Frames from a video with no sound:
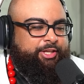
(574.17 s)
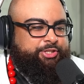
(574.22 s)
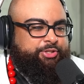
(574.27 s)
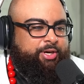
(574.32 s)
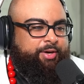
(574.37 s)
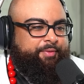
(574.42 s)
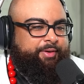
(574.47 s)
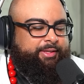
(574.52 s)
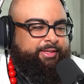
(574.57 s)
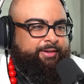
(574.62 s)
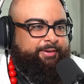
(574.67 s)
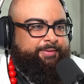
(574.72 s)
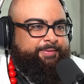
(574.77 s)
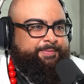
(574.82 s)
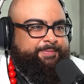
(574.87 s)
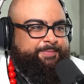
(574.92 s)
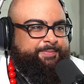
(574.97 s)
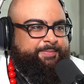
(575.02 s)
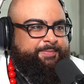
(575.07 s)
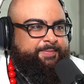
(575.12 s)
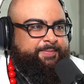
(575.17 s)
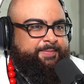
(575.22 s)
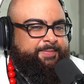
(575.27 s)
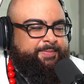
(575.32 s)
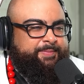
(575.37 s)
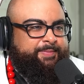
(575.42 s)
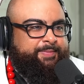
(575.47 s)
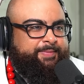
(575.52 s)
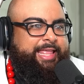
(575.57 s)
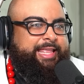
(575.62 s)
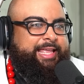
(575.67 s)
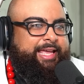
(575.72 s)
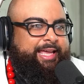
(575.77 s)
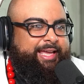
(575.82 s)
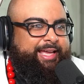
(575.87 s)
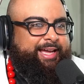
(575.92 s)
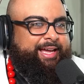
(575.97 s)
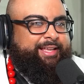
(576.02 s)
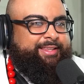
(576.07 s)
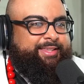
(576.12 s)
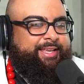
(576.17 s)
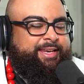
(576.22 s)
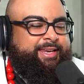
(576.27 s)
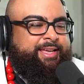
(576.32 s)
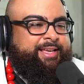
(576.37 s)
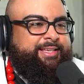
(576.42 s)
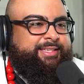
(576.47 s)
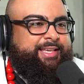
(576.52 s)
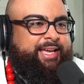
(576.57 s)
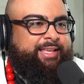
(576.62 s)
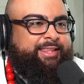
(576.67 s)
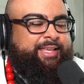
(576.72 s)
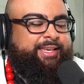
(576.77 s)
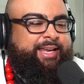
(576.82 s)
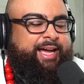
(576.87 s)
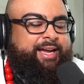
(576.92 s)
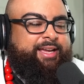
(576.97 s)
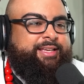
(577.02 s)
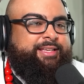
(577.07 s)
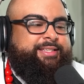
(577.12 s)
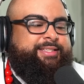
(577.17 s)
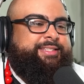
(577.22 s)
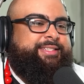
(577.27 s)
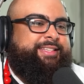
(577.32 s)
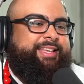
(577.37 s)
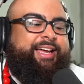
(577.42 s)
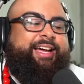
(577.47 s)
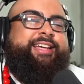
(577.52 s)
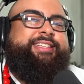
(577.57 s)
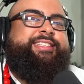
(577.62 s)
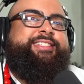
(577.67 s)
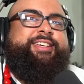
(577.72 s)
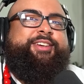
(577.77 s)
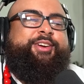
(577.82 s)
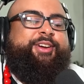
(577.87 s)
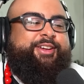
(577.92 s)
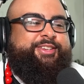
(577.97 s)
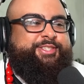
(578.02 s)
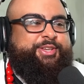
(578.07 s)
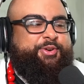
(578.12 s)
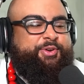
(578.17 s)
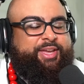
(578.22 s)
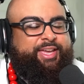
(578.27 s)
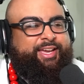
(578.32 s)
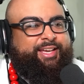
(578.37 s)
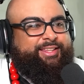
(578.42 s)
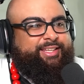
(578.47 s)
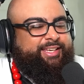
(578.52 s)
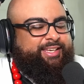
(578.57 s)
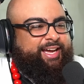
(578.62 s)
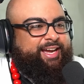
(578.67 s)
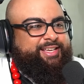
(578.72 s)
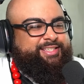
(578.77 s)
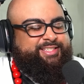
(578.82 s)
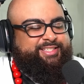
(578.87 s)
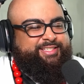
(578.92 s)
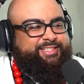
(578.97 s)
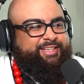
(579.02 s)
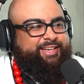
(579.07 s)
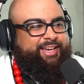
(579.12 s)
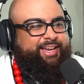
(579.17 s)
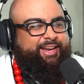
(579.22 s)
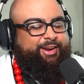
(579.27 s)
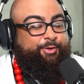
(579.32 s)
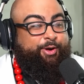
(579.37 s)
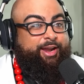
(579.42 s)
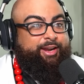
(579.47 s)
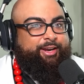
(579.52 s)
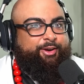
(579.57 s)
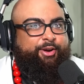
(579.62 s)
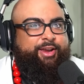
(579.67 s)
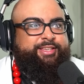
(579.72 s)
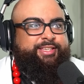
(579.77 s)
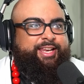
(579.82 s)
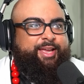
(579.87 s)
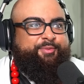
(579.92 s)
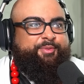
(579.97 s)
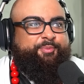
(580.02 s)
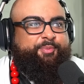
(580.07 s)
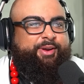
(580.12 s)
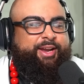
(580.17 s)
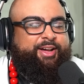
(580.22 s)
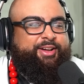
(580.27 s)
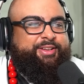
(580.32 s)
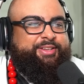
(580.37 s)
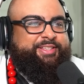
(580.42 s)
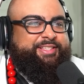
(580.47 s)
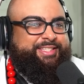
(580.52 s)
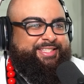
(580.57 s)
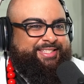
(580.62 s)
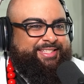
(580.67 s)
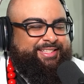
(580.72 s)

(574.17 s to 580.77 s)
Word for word: destroy everything Adinius Adenius that's uh, the Soul King Adenius is kind of crazy name to pronounce